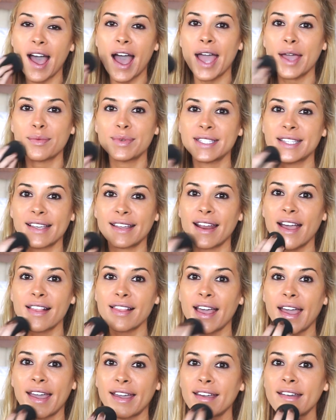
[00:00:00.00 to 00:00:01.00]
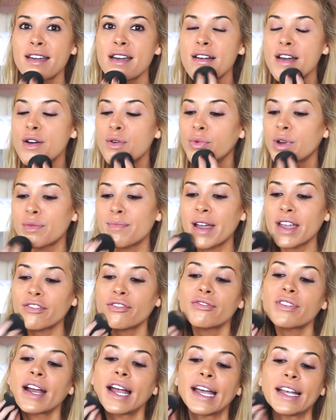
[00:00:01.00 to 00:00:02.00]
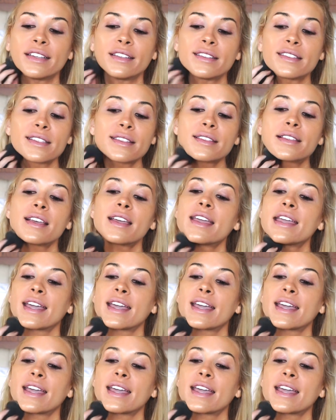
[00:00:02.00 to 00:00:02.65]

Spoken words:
I was in LA with my friends,